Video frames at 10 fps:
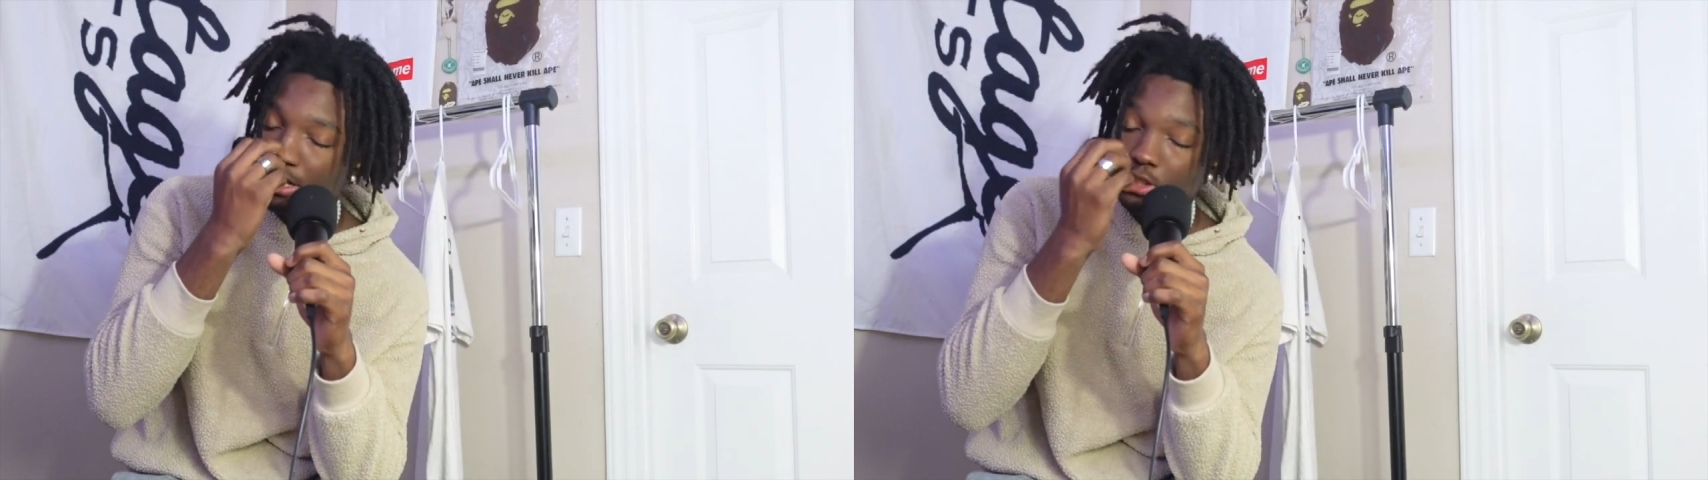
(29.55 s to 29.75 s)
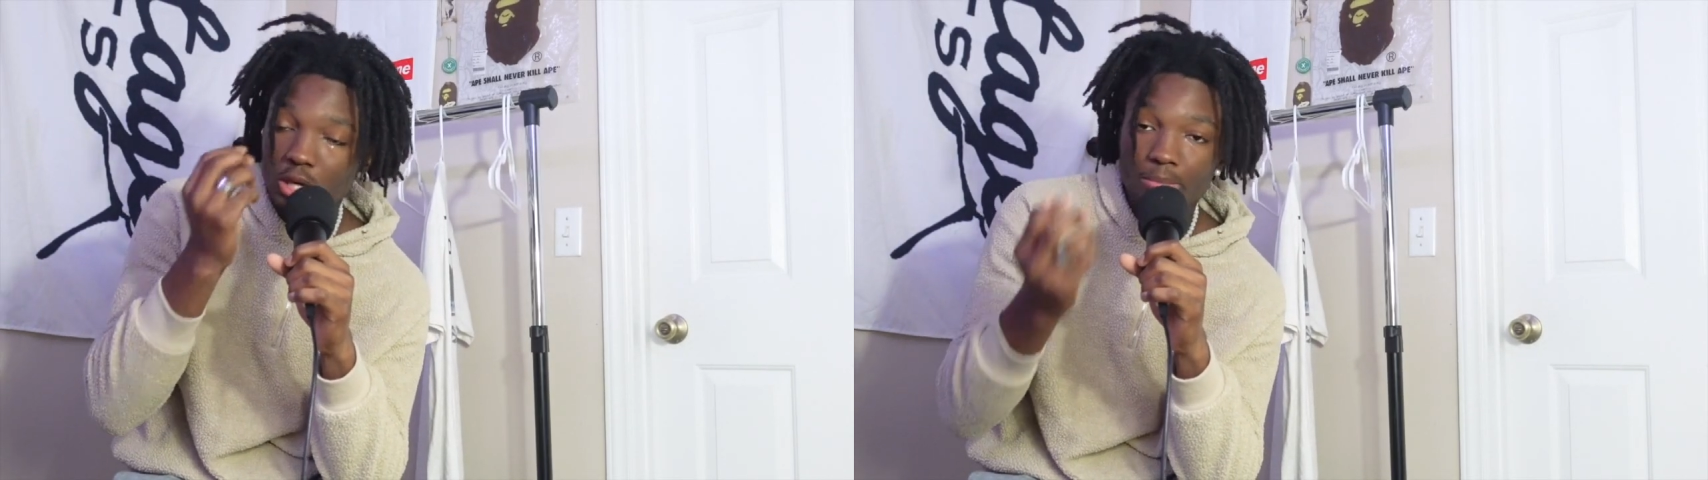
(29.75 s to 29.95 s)

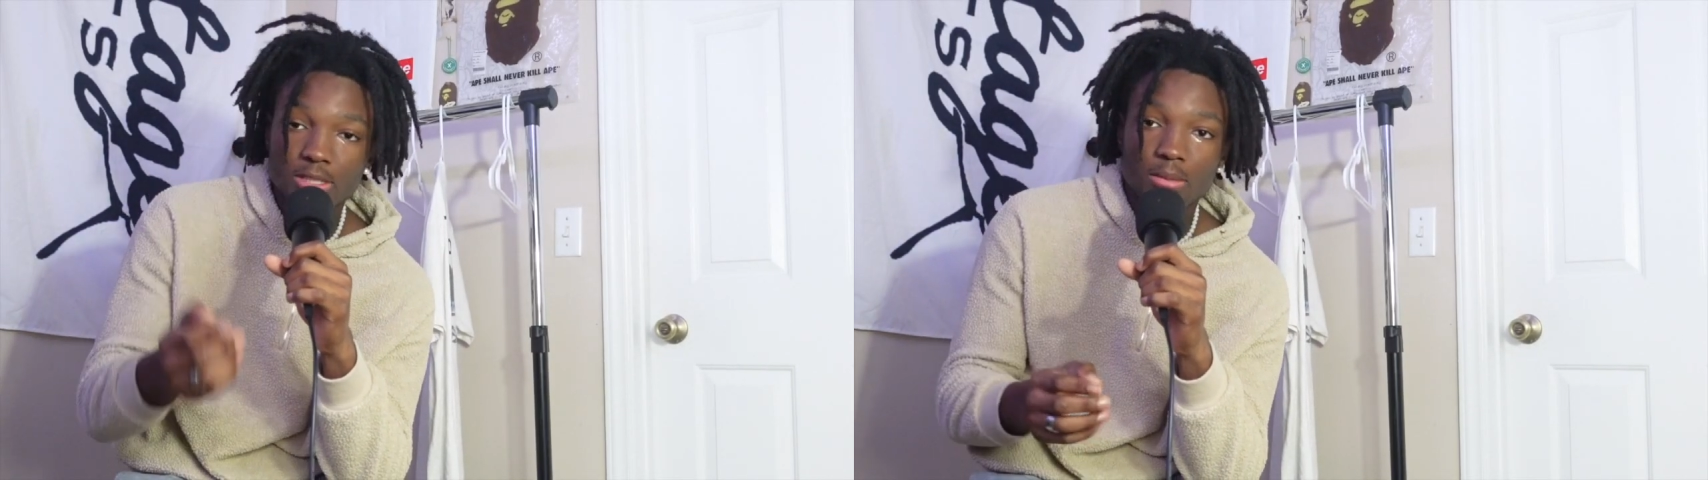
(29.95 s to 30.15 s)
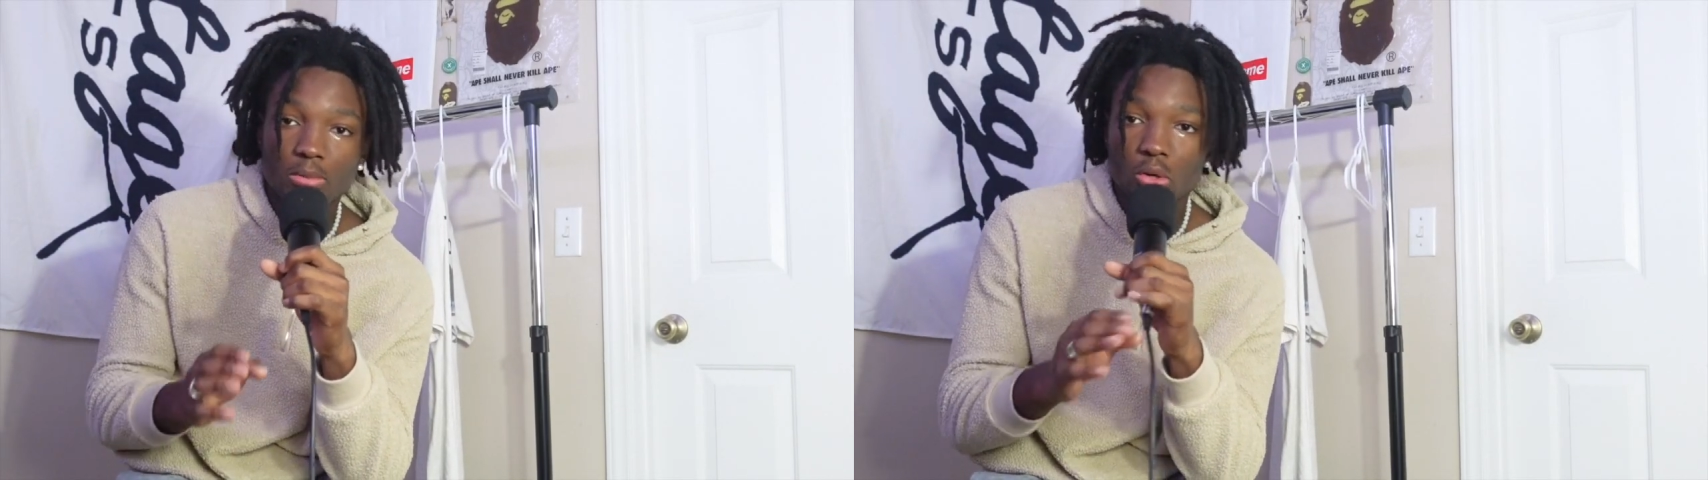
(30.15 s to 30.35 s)
He's dropping
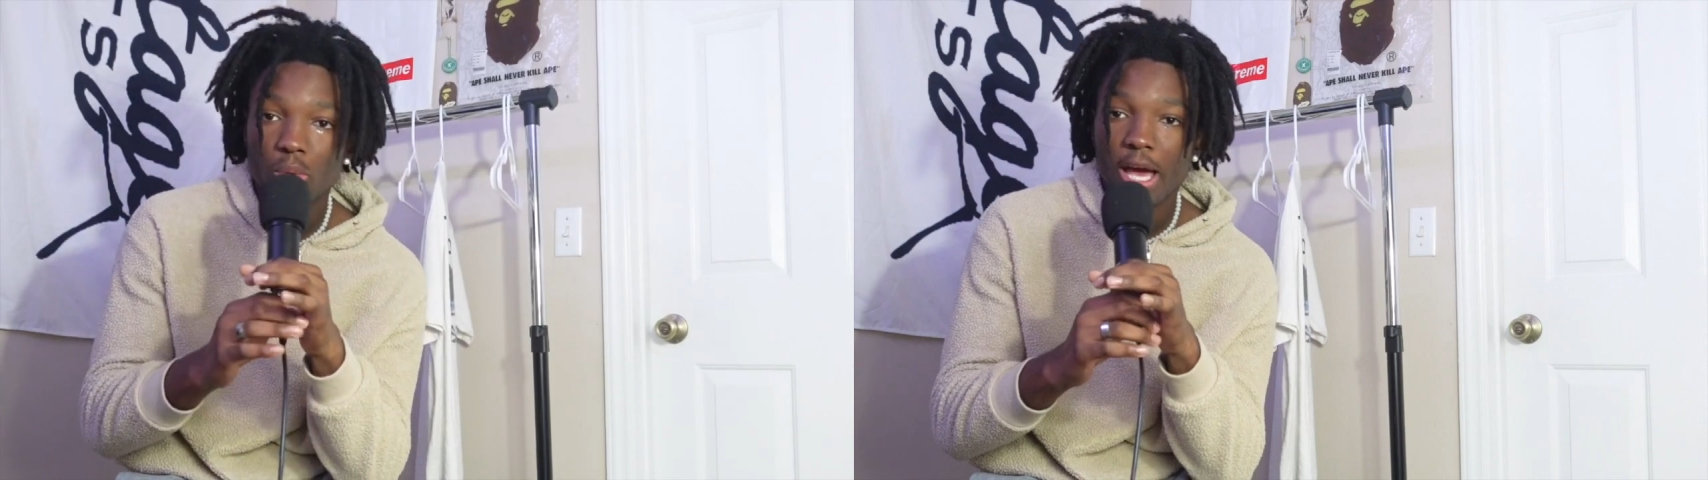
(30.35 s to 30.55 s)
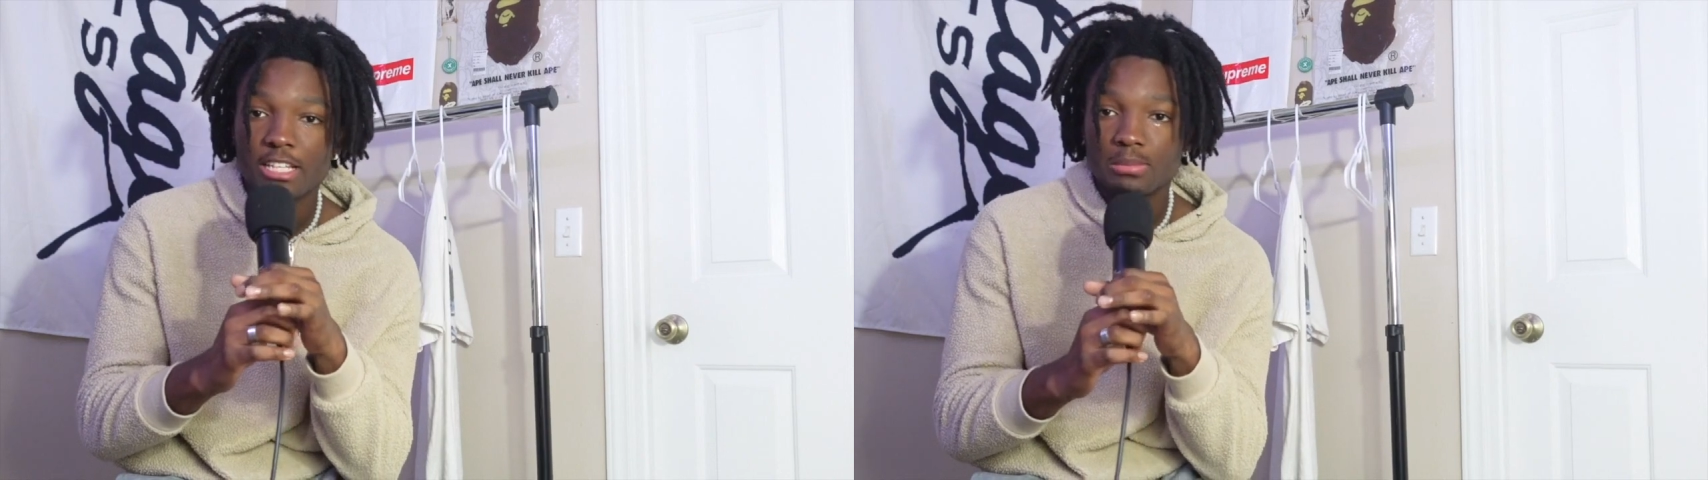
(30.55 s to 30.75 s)
some
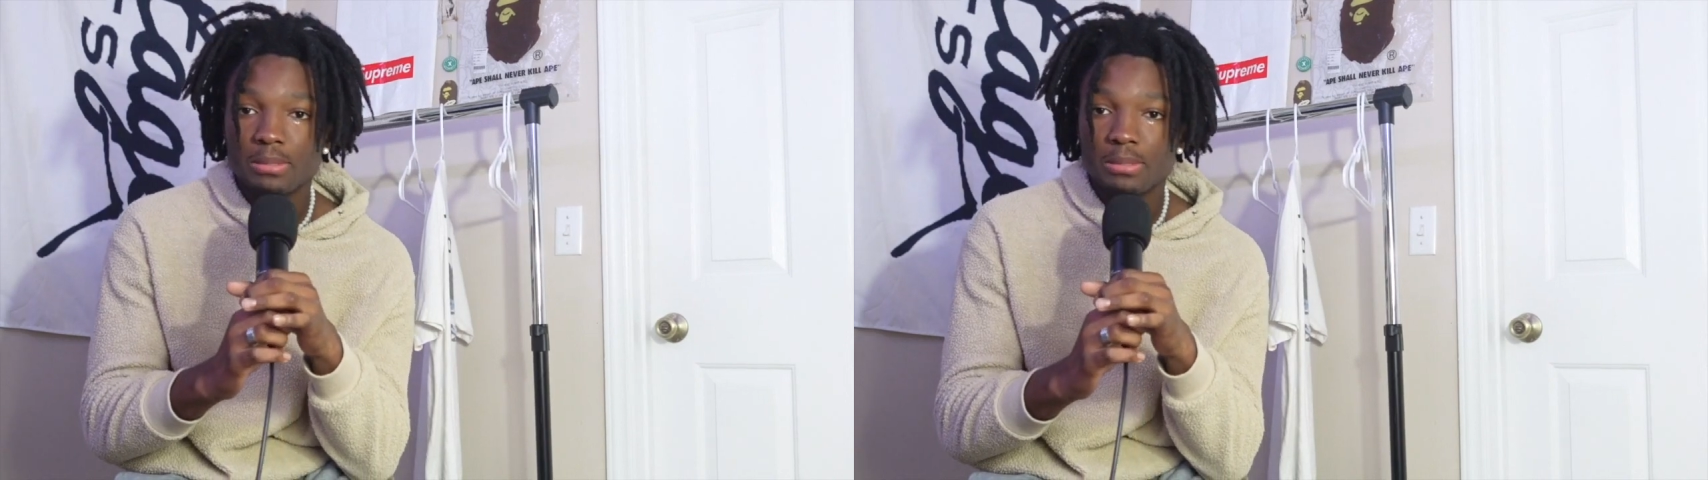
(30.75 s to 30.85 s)
new ass